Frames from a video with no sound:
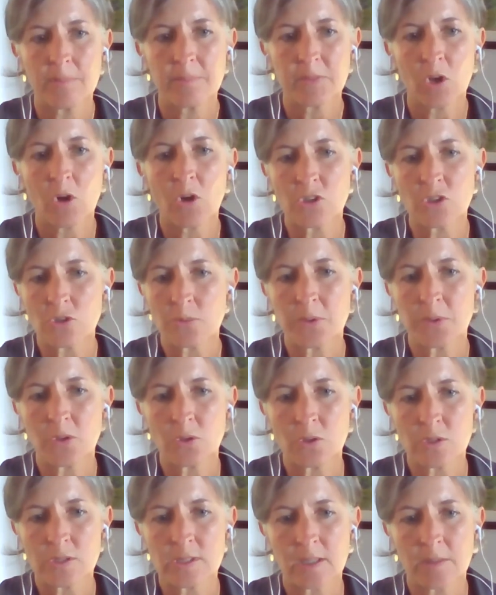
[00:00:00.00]

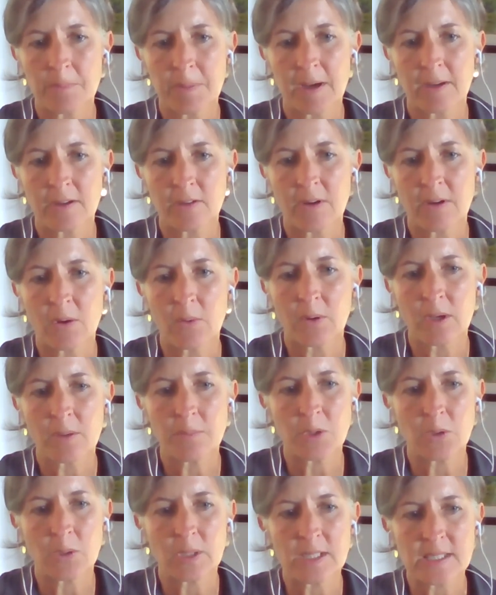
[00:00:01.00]
entrepreneurs that are part of our
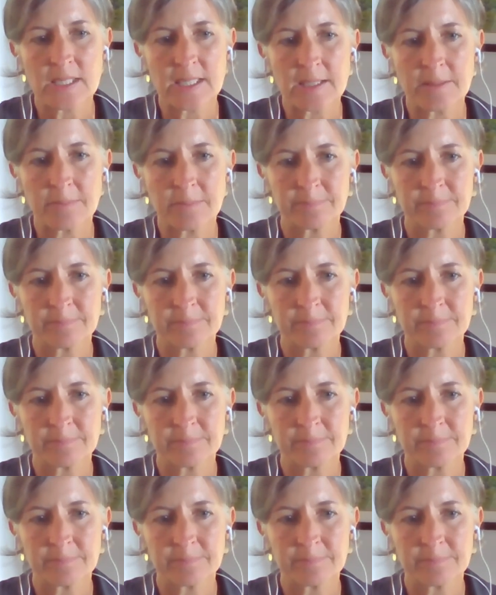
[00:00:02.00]
community.